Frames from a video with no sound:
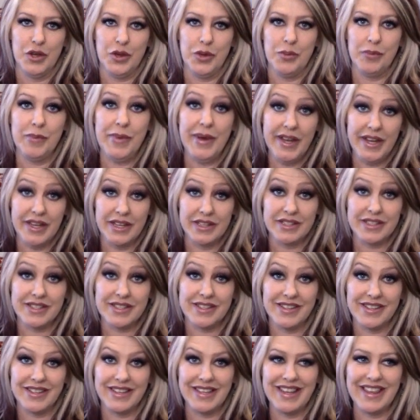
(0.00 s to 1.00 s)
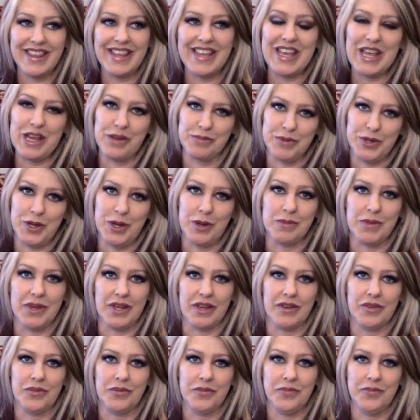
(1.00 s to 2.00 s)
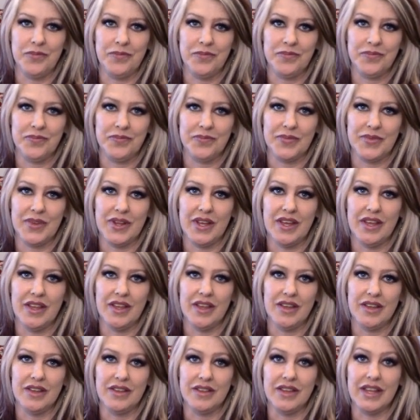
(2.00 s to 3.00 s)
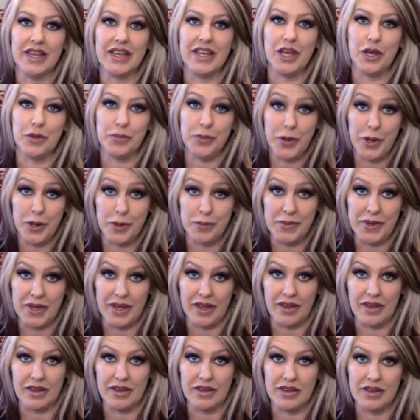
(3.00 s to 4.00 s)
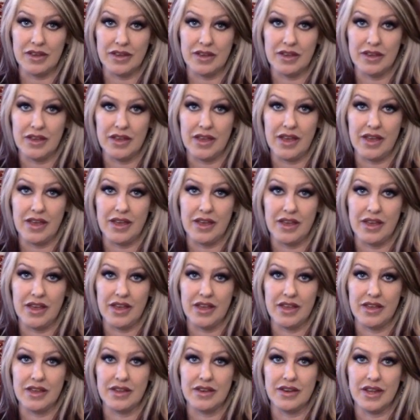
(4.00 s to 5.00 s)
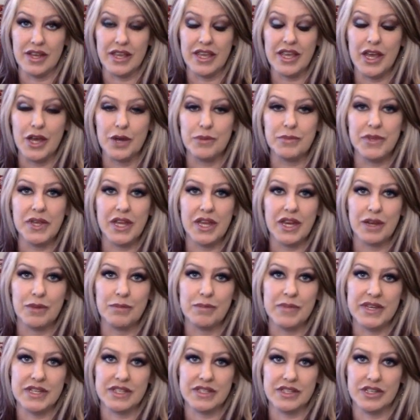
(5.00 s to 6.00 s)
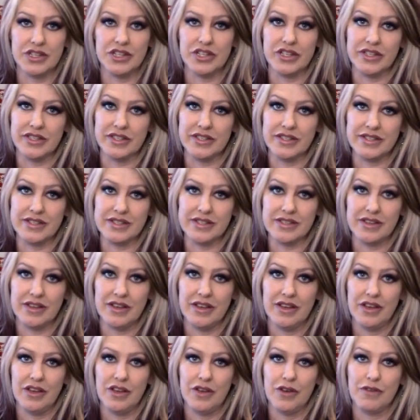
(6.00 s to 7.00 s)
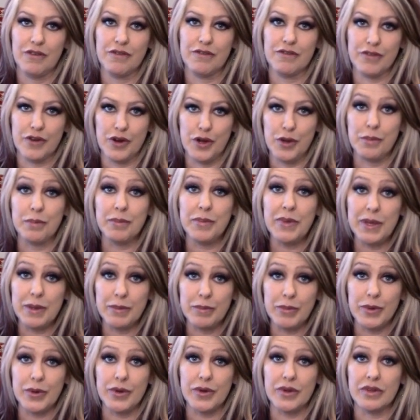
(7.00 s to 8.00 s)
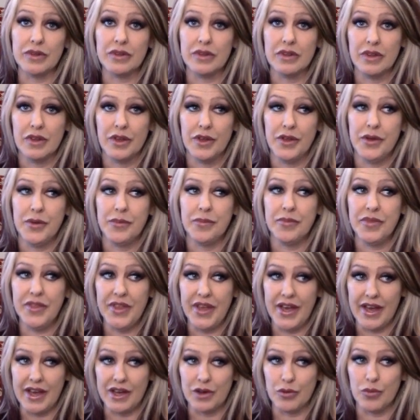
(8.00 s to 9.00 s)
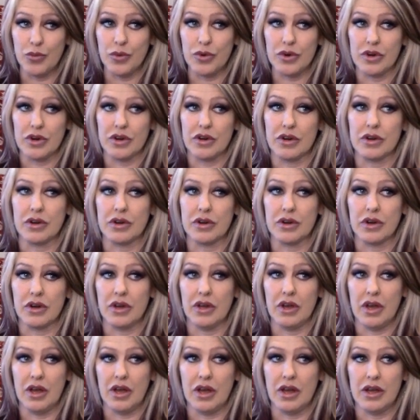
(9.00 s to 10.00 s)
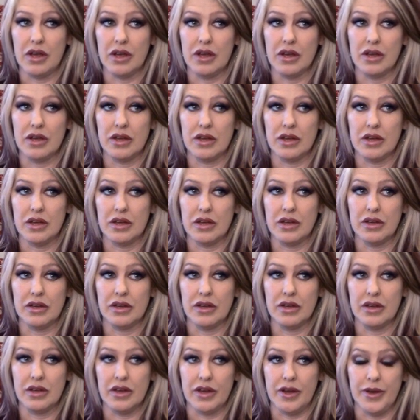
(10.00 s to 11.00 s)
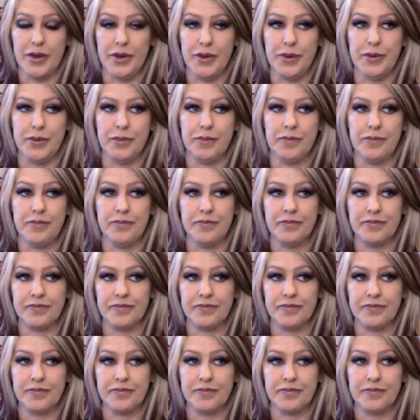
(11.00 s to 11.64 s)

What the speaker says: But they kept coming, and they kept coming, and I kept getting messages from people that were empathetic,